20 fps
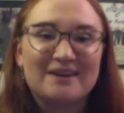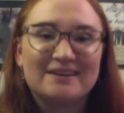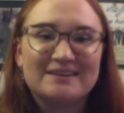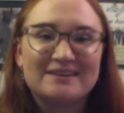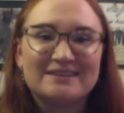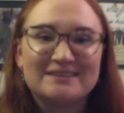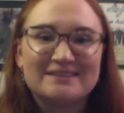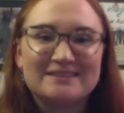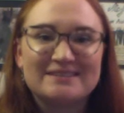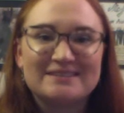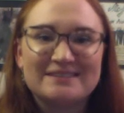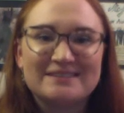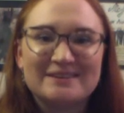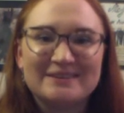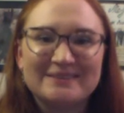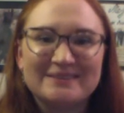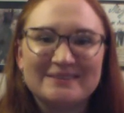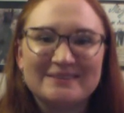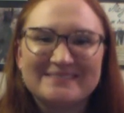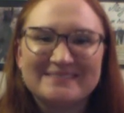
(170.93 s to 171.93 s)
One,
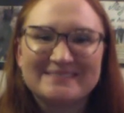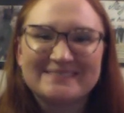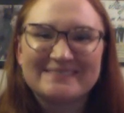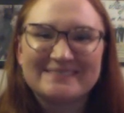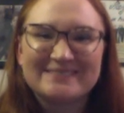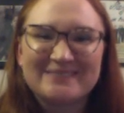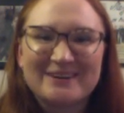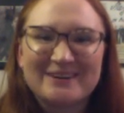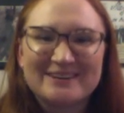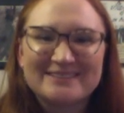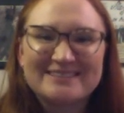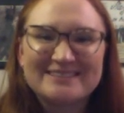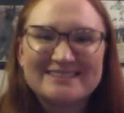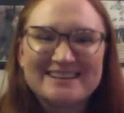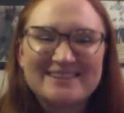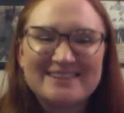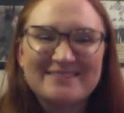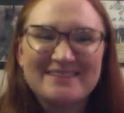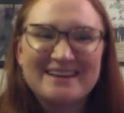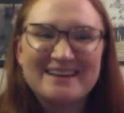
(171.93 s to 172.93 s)
two,
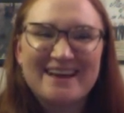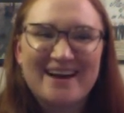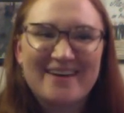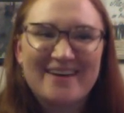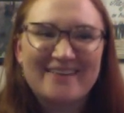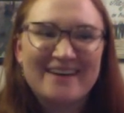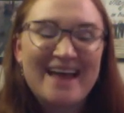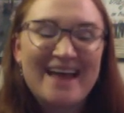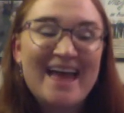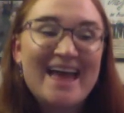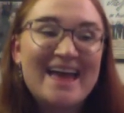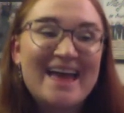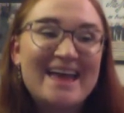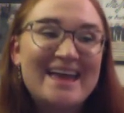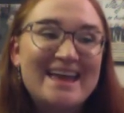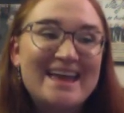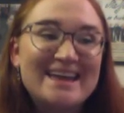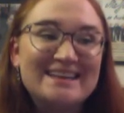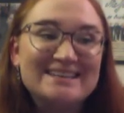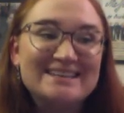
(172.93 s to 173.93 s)
words, here we go.
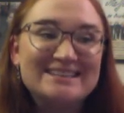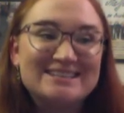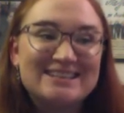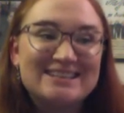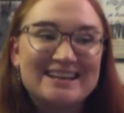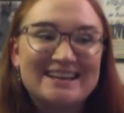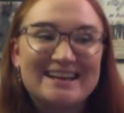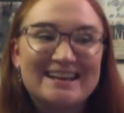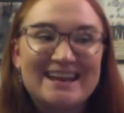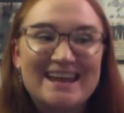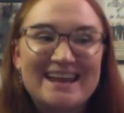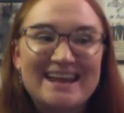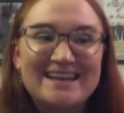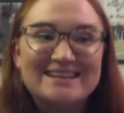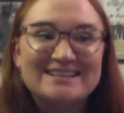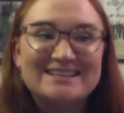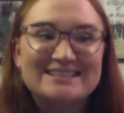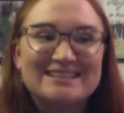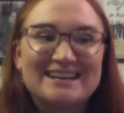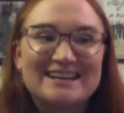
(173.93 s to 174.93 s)
Engine,
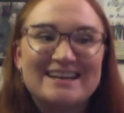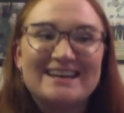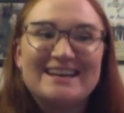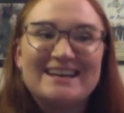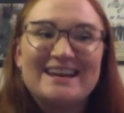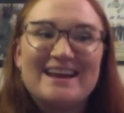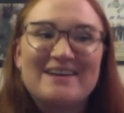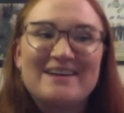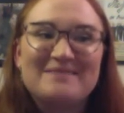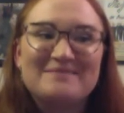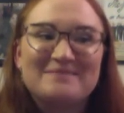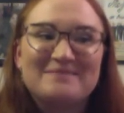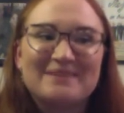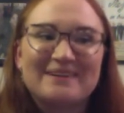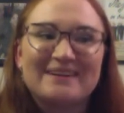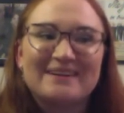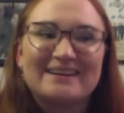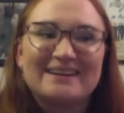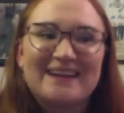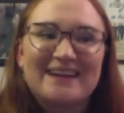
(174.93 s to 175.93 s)
engine
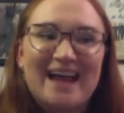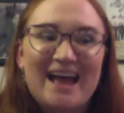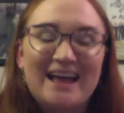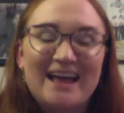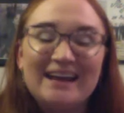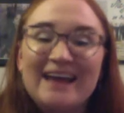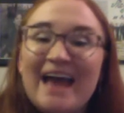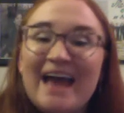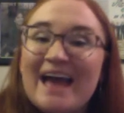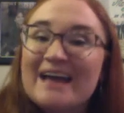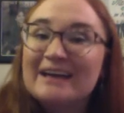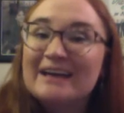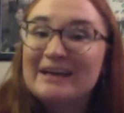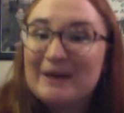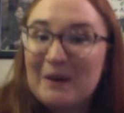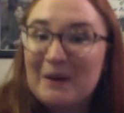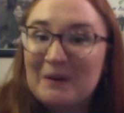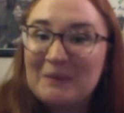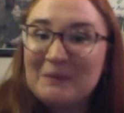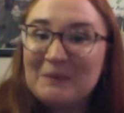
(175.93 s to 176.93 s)
number nine,
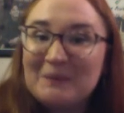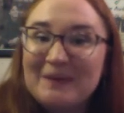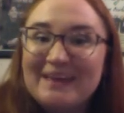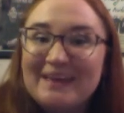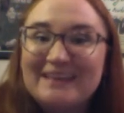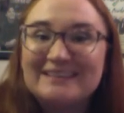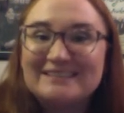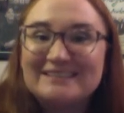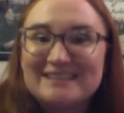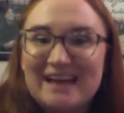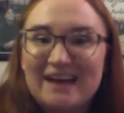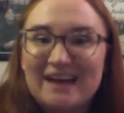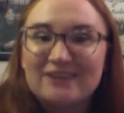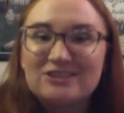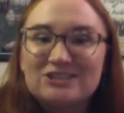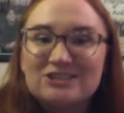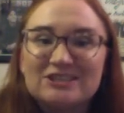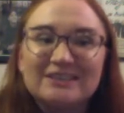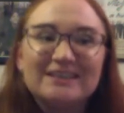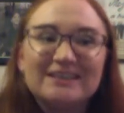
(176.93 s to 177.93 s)
going
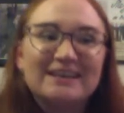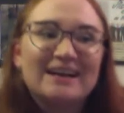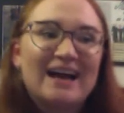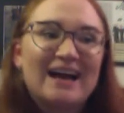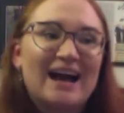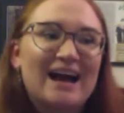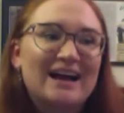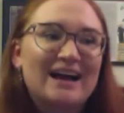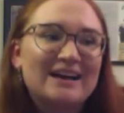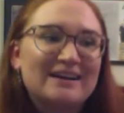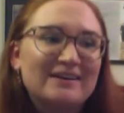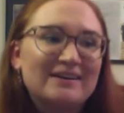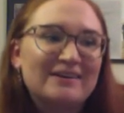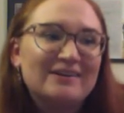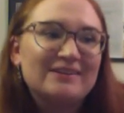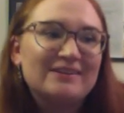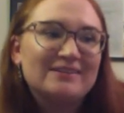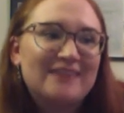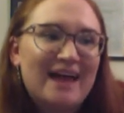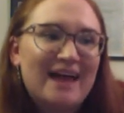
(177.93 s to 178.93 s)
down
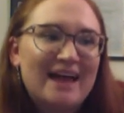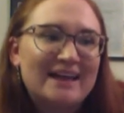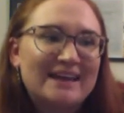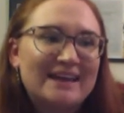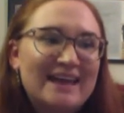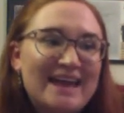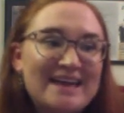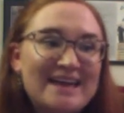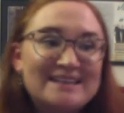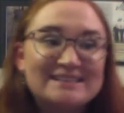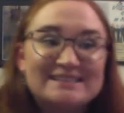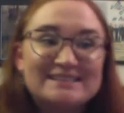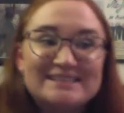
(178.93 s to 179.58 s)
Chicago line.